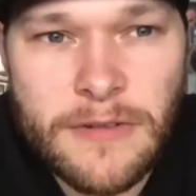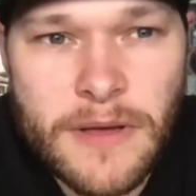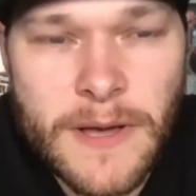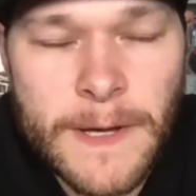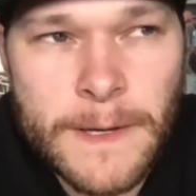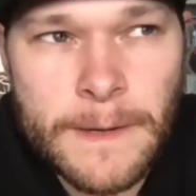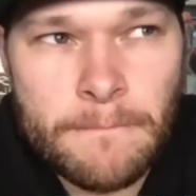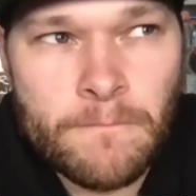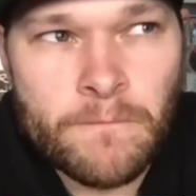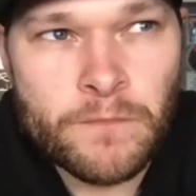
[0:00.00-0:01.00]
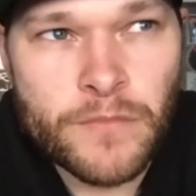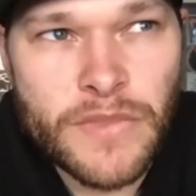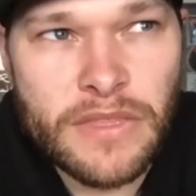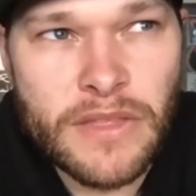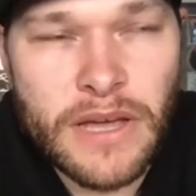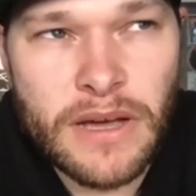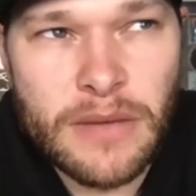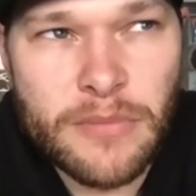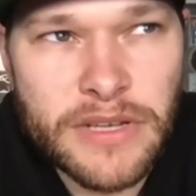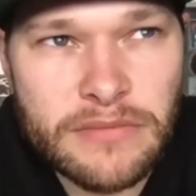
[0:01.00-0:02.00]
the
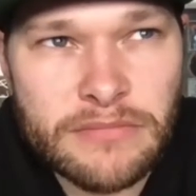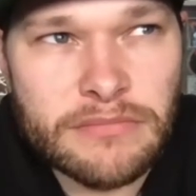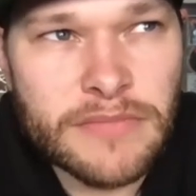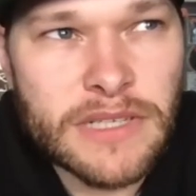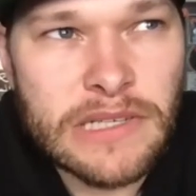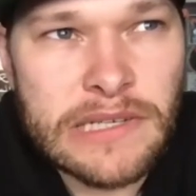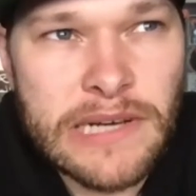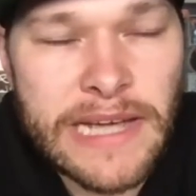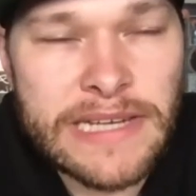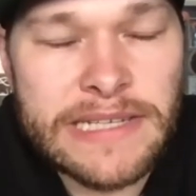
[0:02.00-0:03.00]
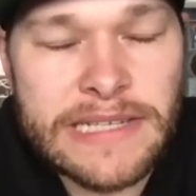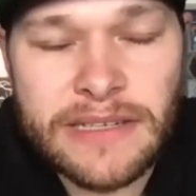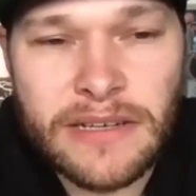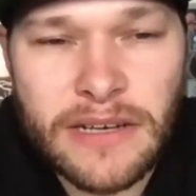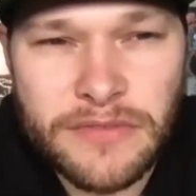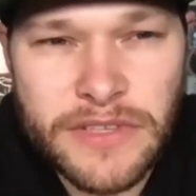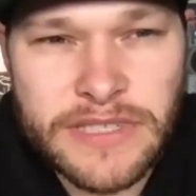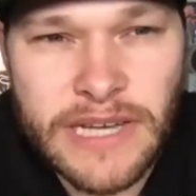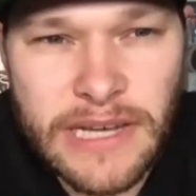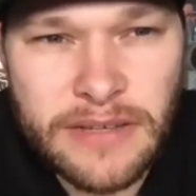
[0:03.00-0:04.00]
common idea of the
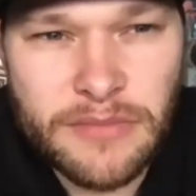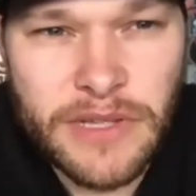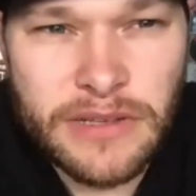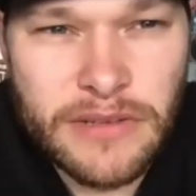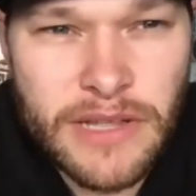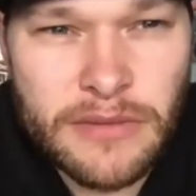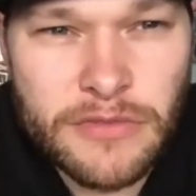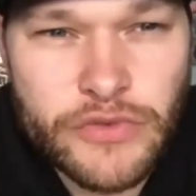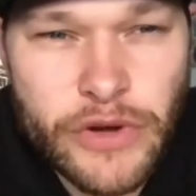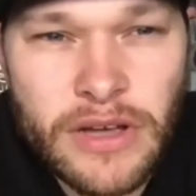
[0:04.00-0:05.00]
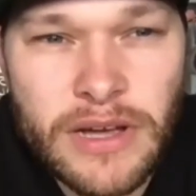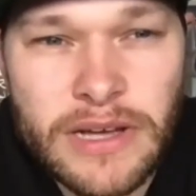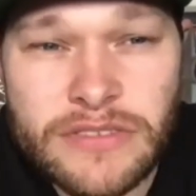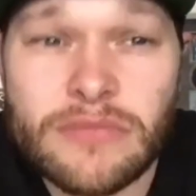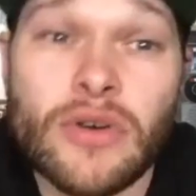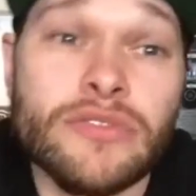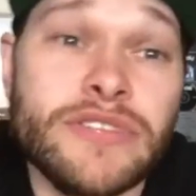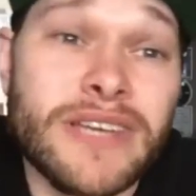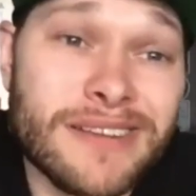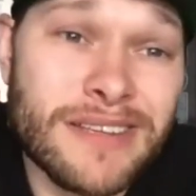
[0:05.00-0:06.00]
time, and draw on some old
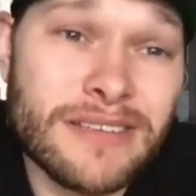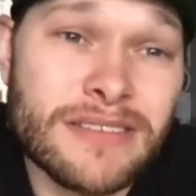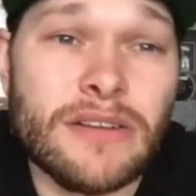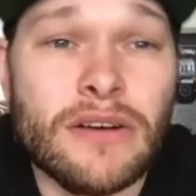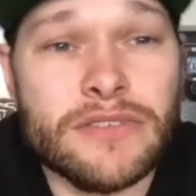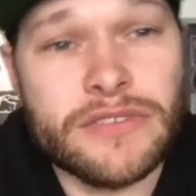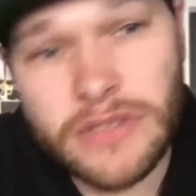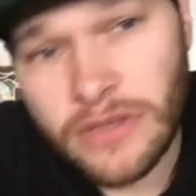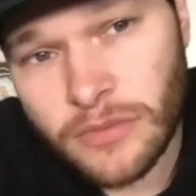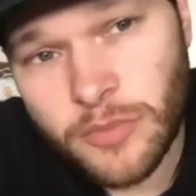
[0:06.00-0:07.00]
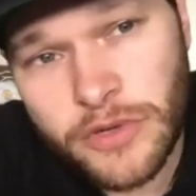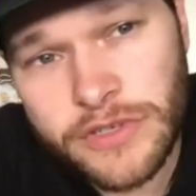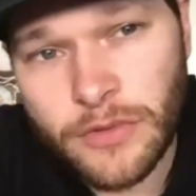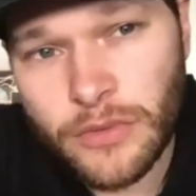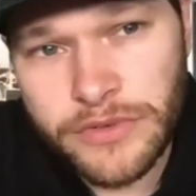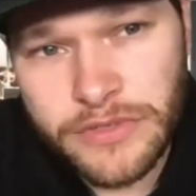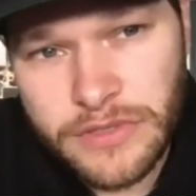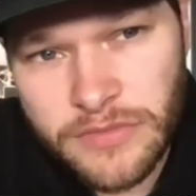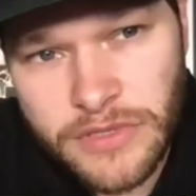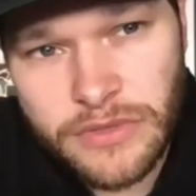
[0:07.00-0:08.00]
techniques, and then also push forward to
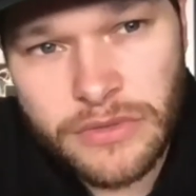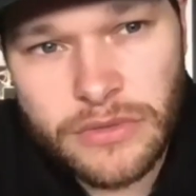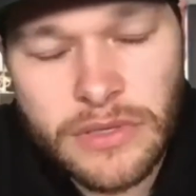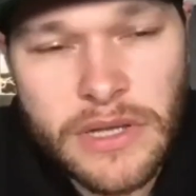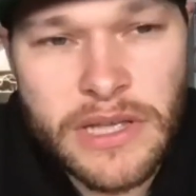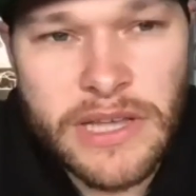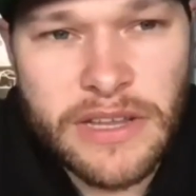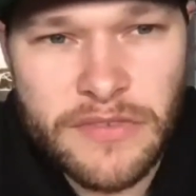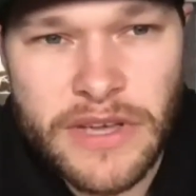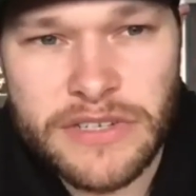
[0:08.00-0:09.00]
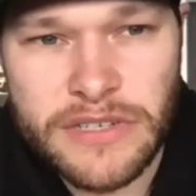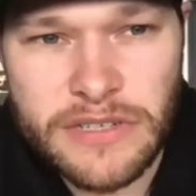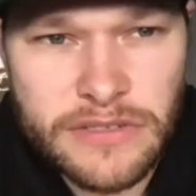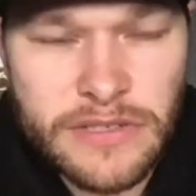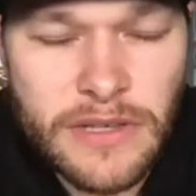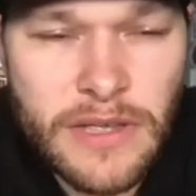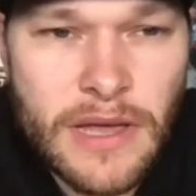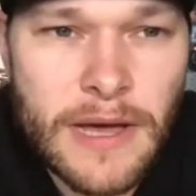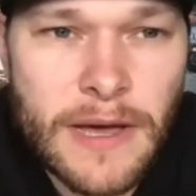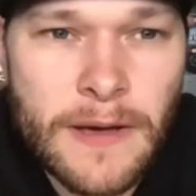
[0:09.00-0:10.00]
some new innovations.
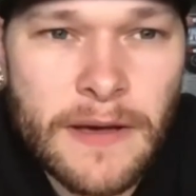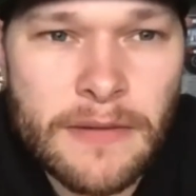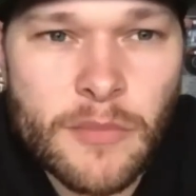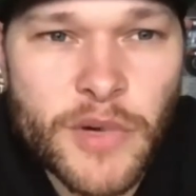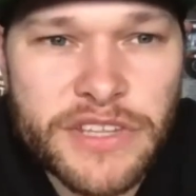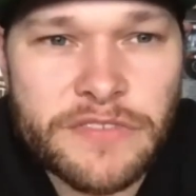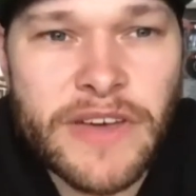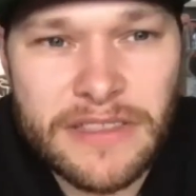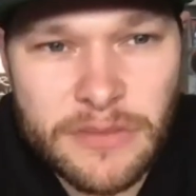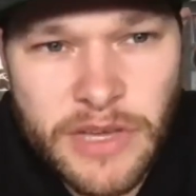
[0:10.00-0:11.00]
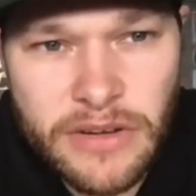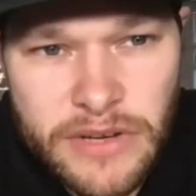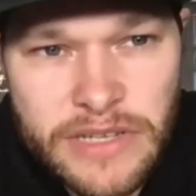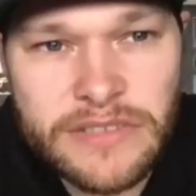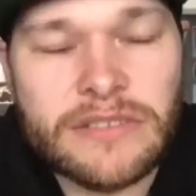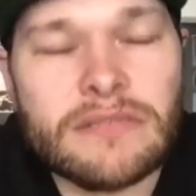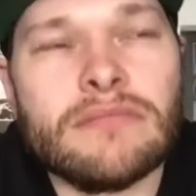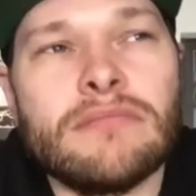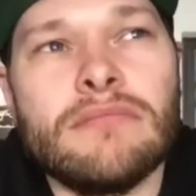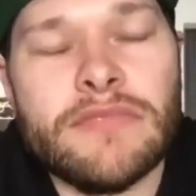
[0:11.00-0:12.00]
But the fact of the matter is
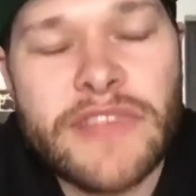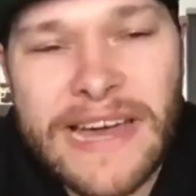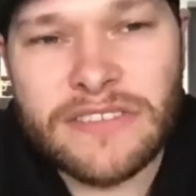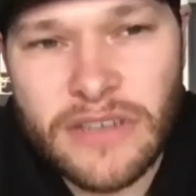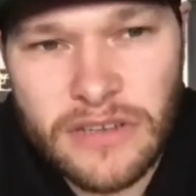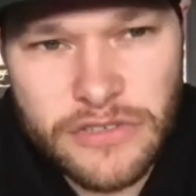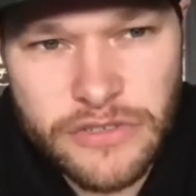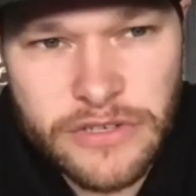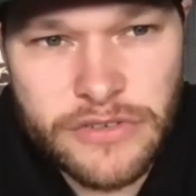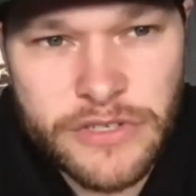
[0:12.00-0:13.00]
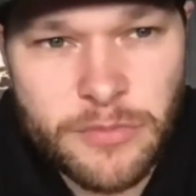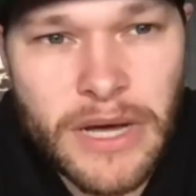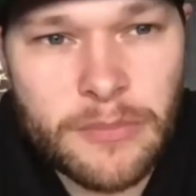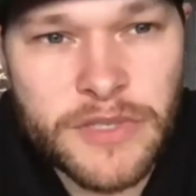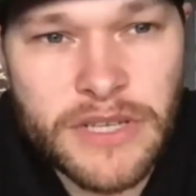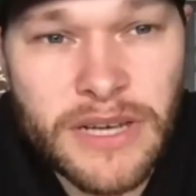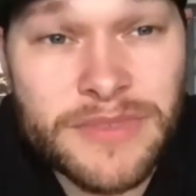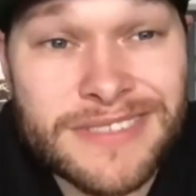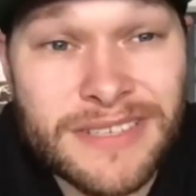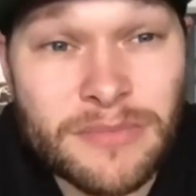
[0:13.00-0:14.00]
that song structure has popped up
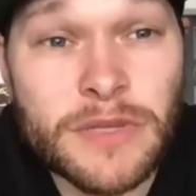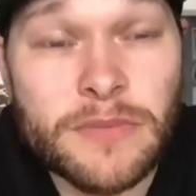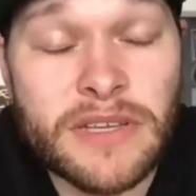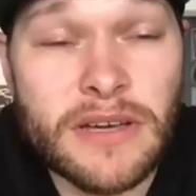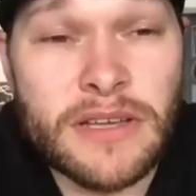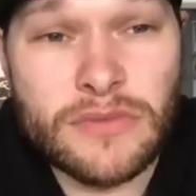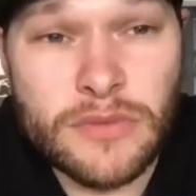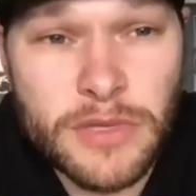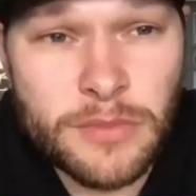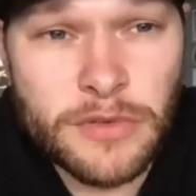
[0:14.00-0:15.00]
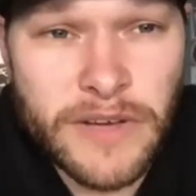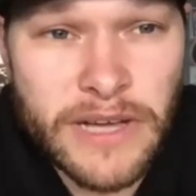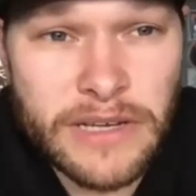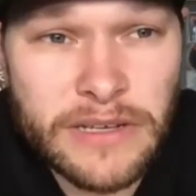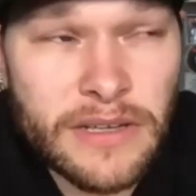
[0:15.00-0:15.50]
simply because when people find